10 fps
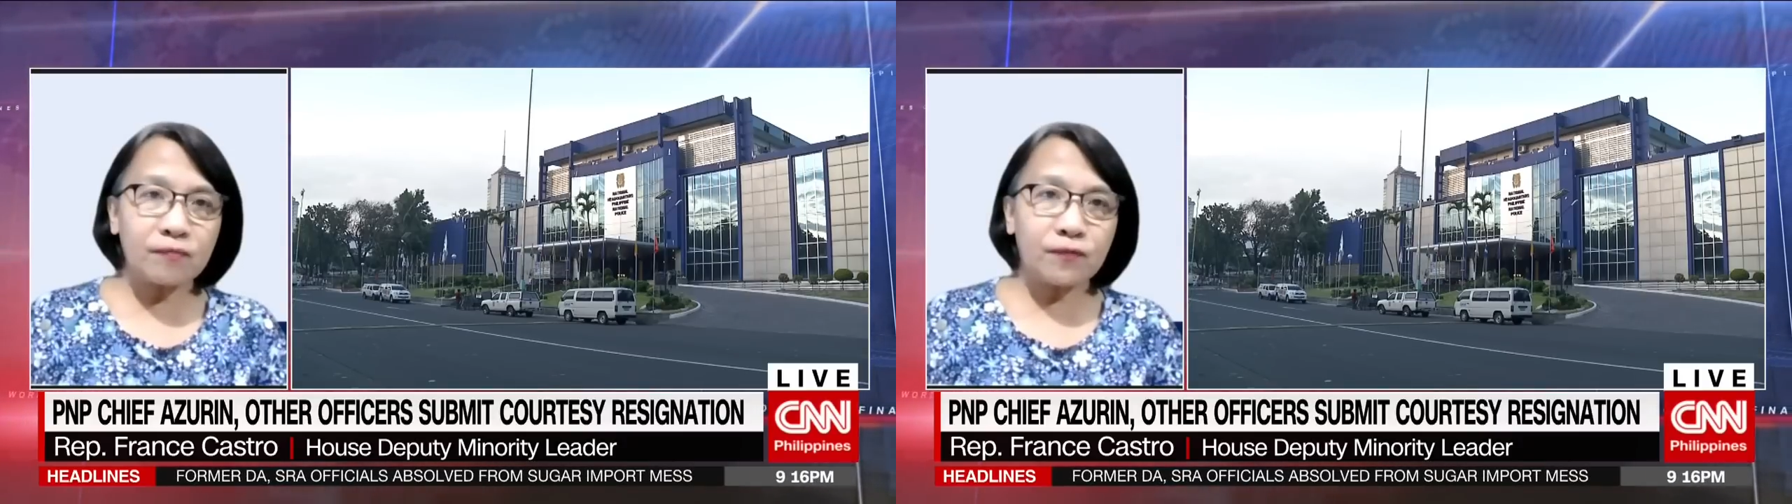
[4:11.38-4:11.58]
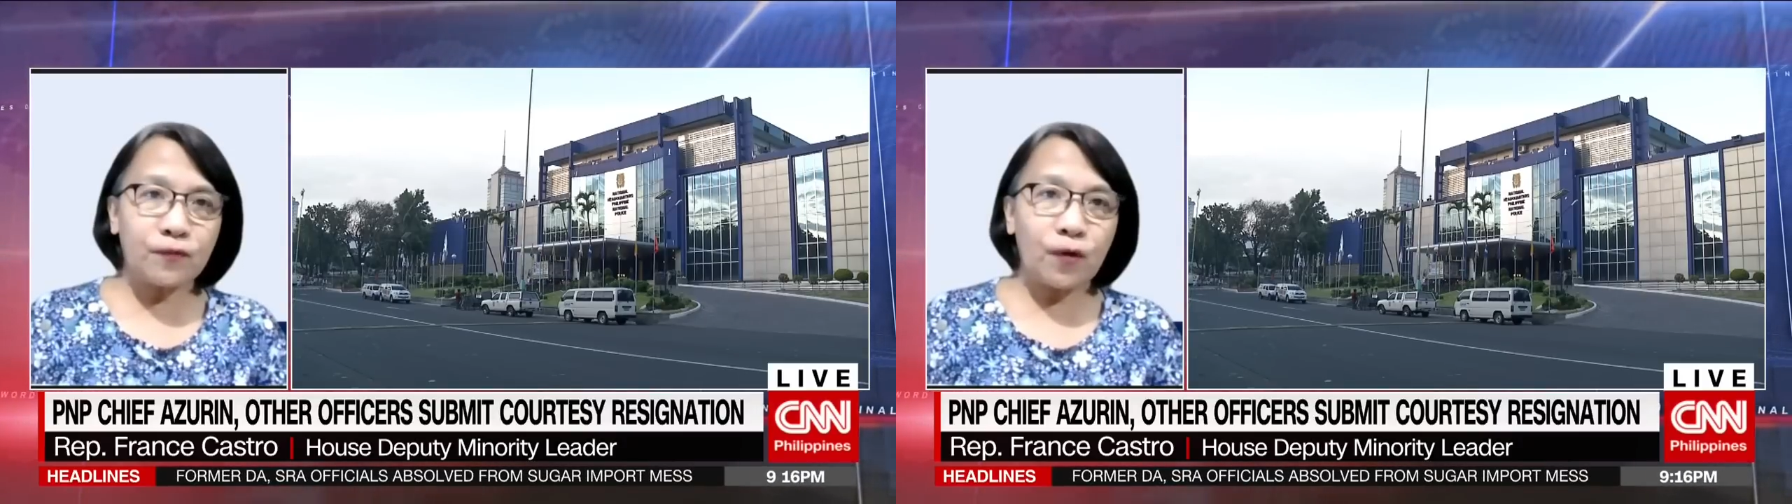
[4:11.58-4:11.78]

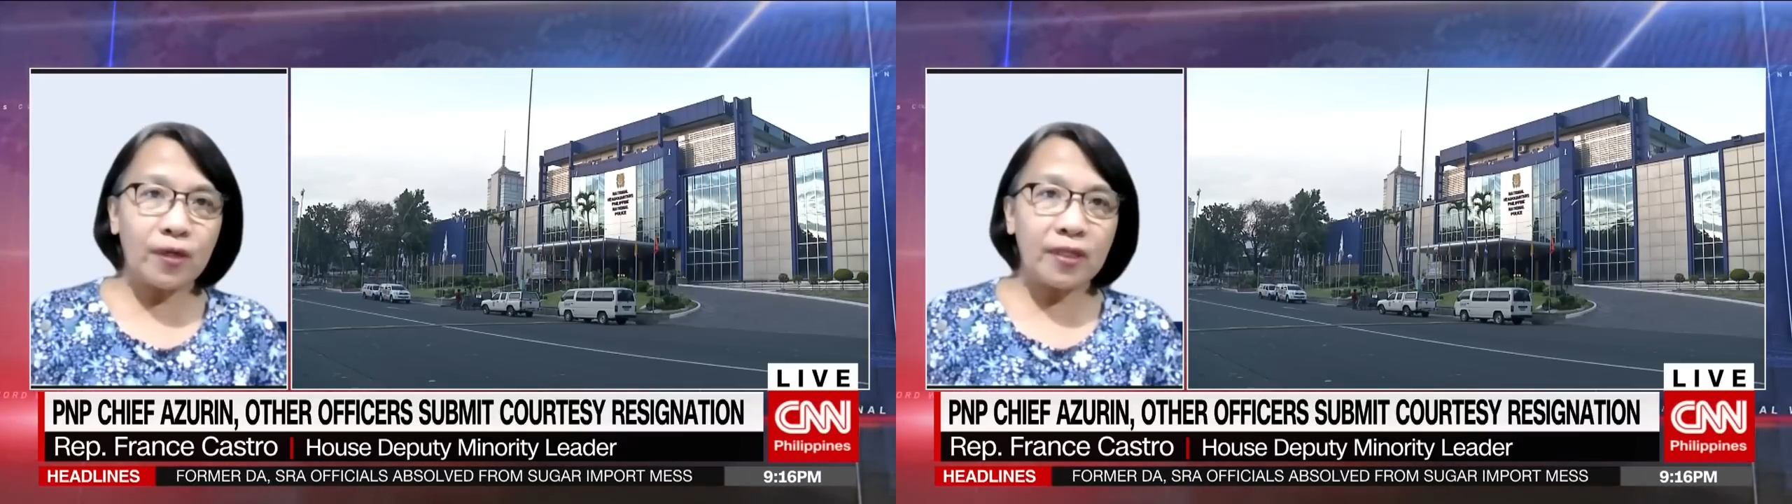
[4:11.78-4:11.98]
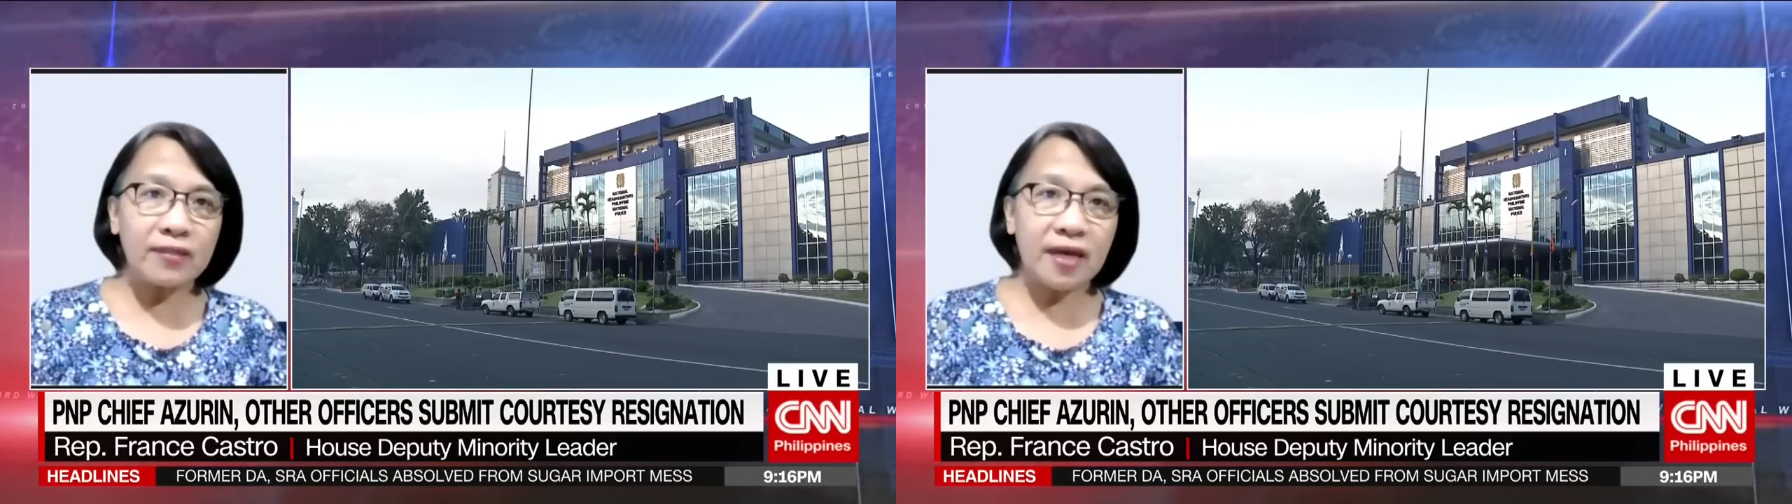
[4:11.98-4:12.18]

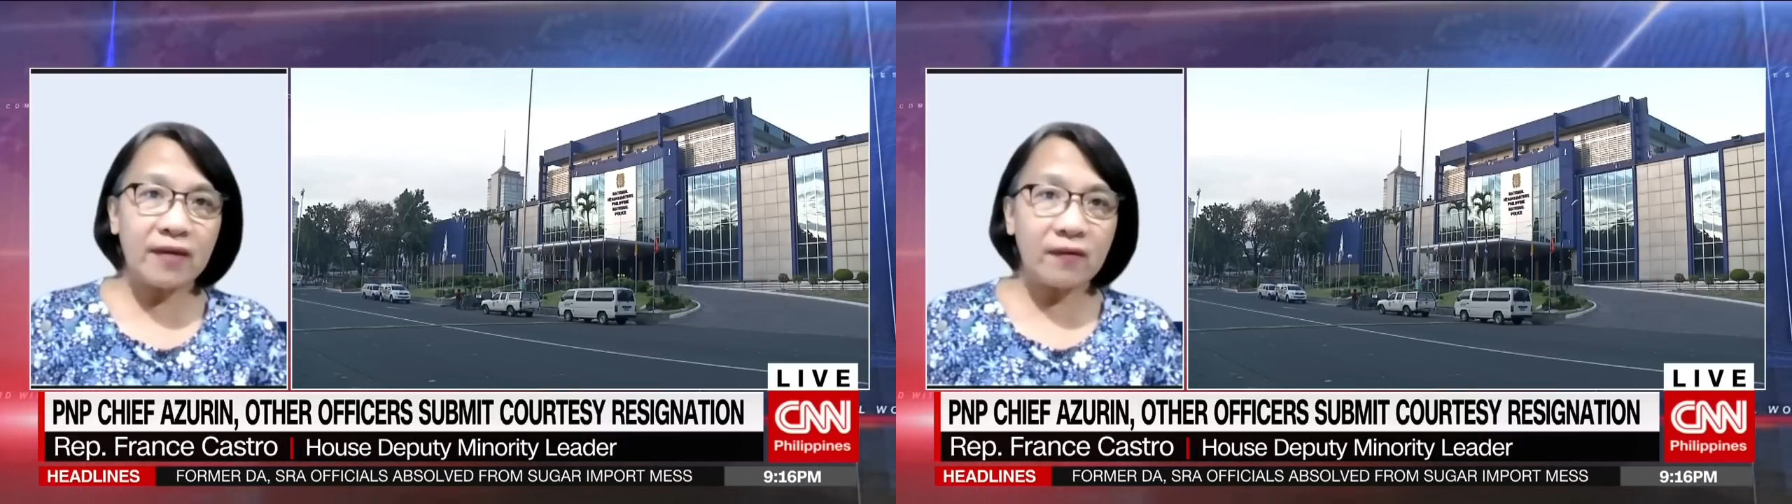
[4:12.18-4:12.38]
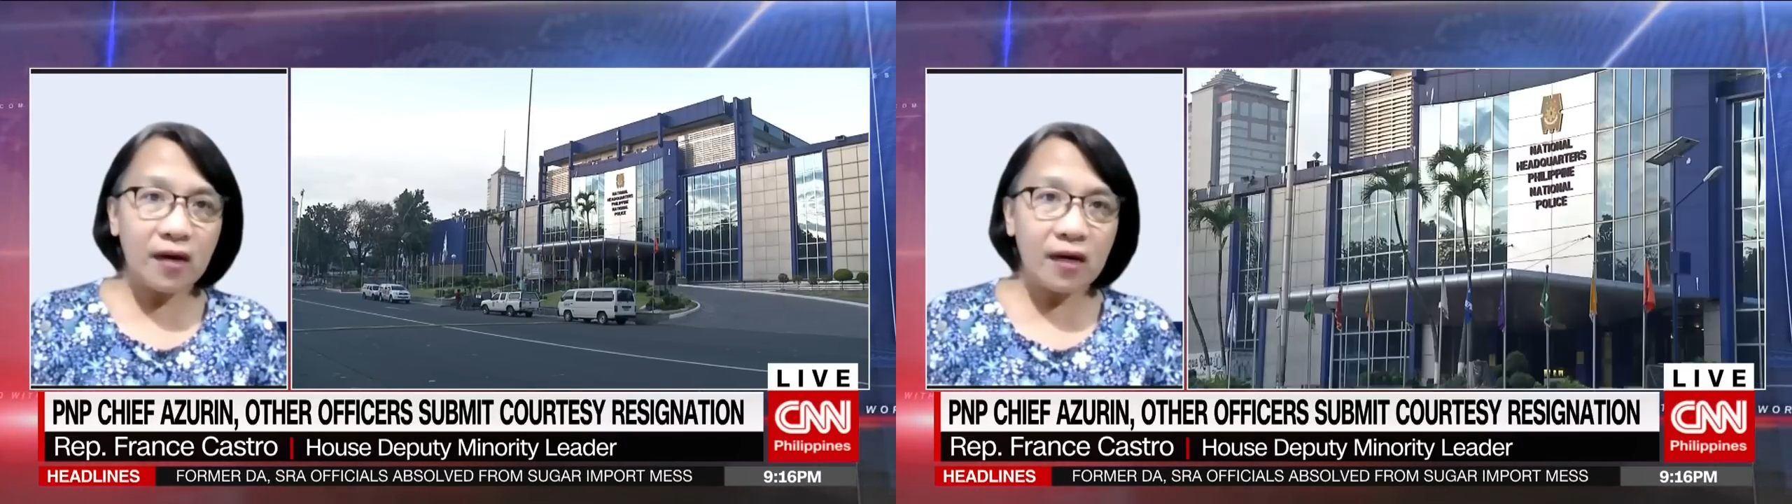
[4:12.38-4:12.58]
for the
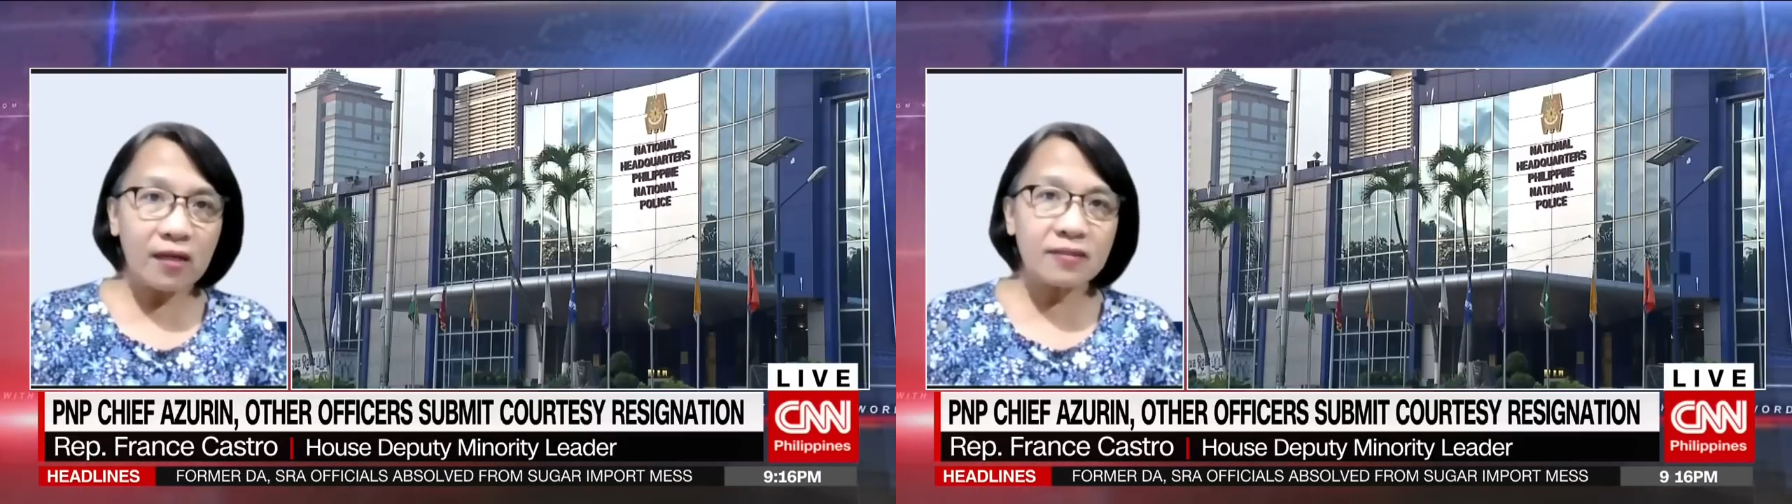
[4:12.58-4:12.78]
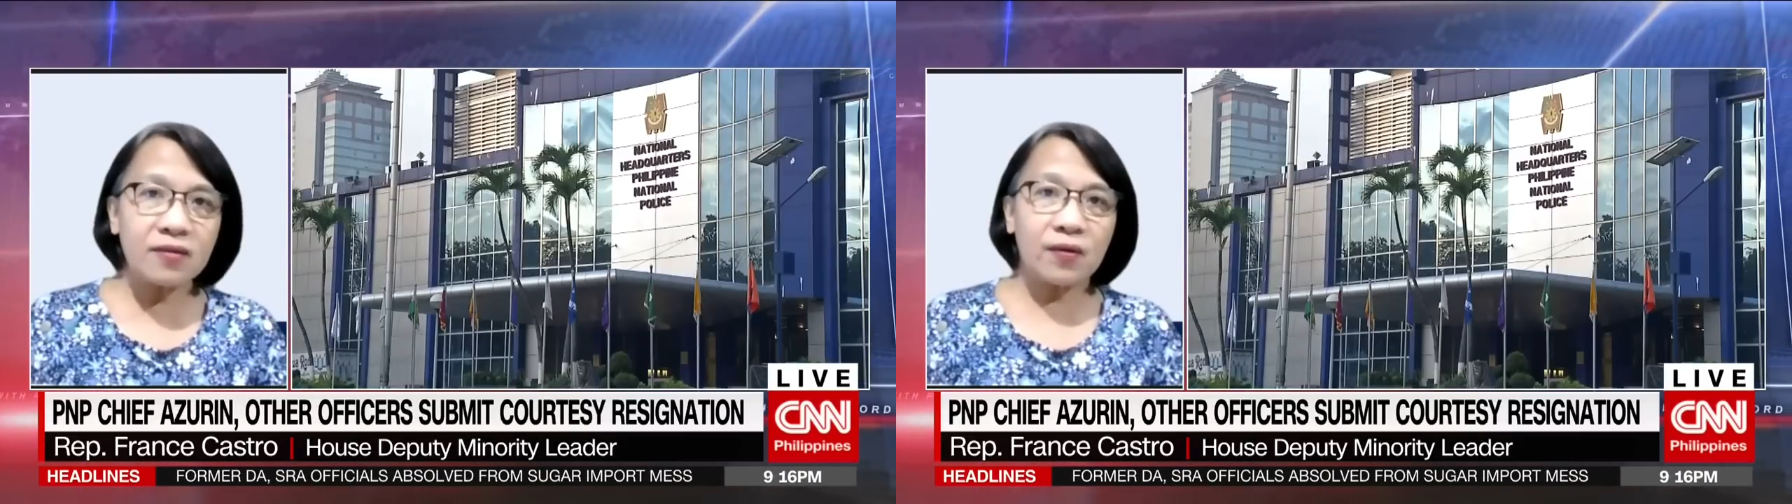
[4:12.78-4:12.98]

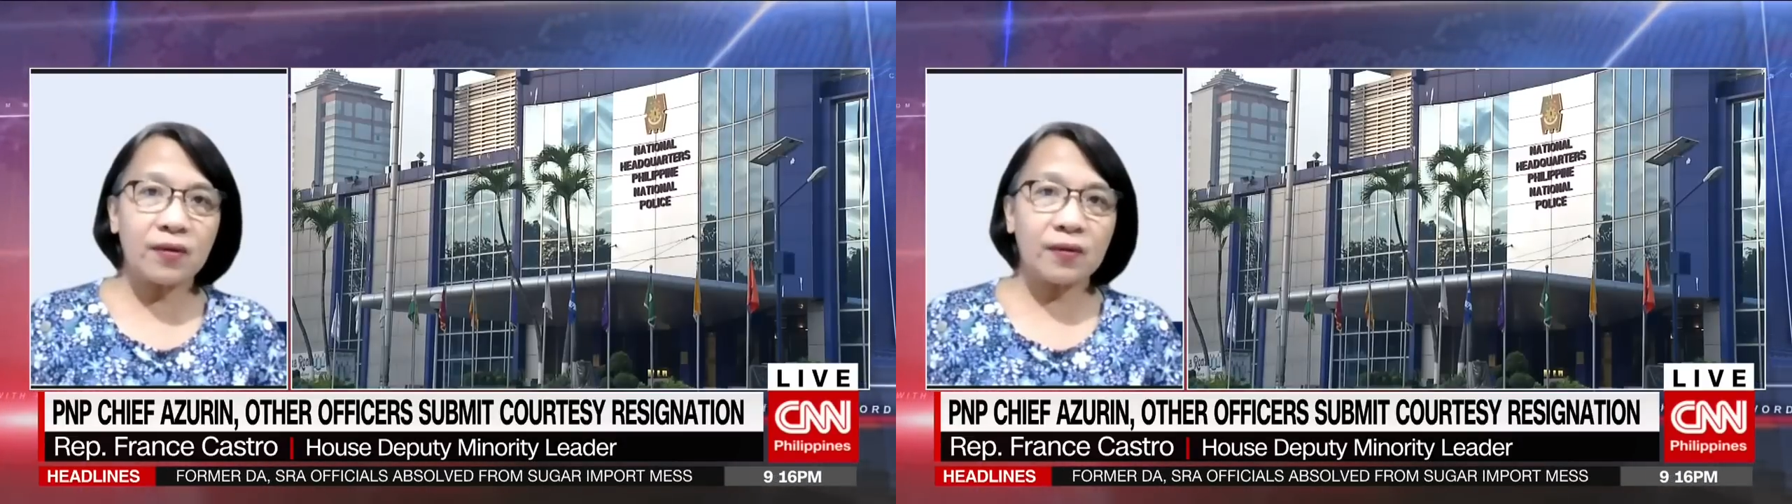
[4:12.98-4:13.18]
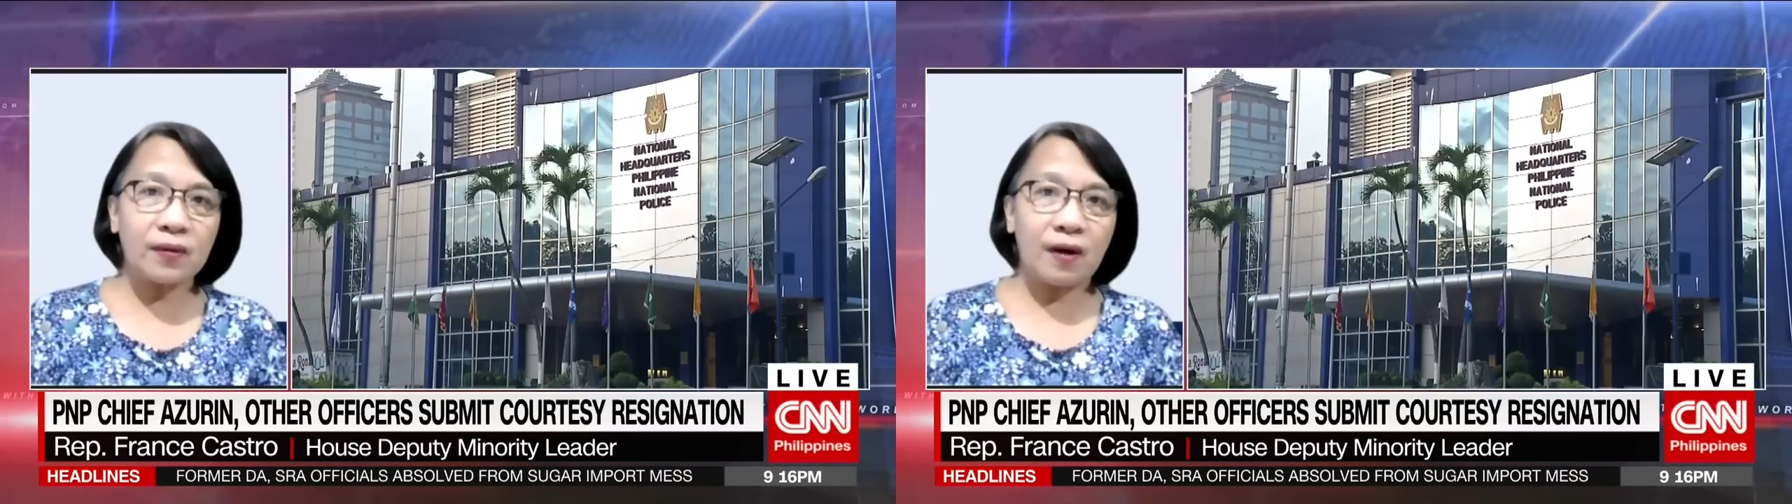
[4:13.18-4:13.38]
generals
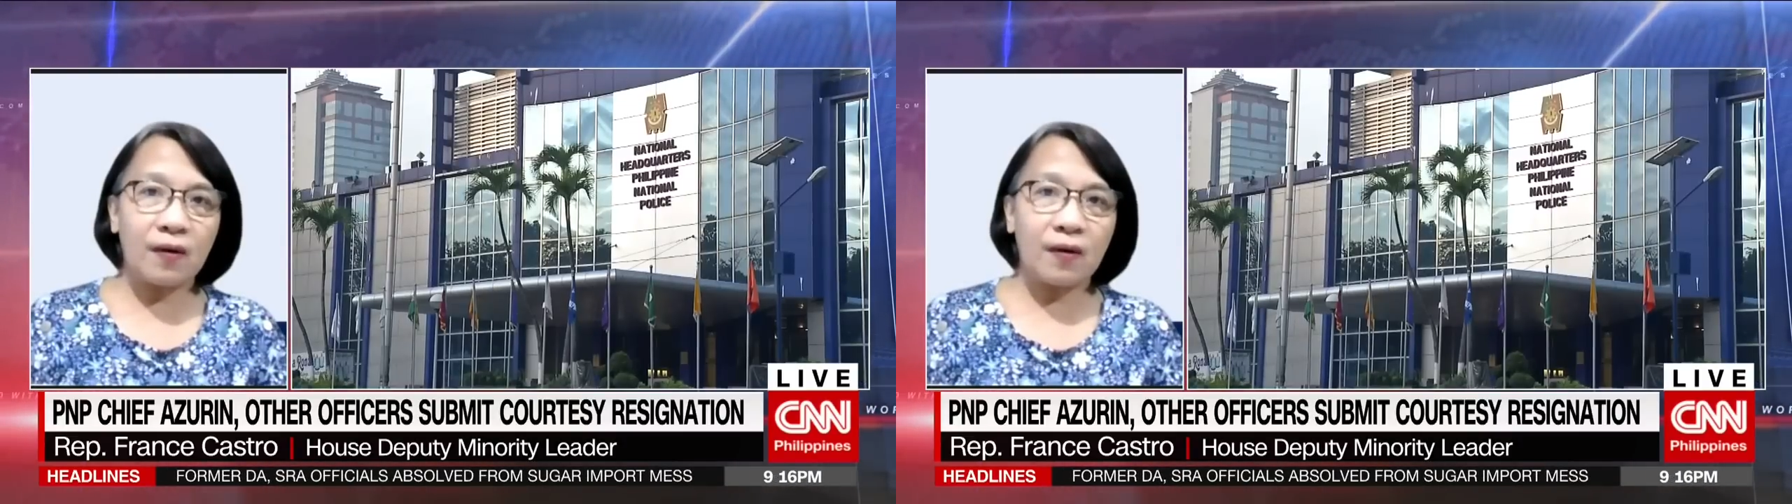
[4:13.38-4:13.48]
or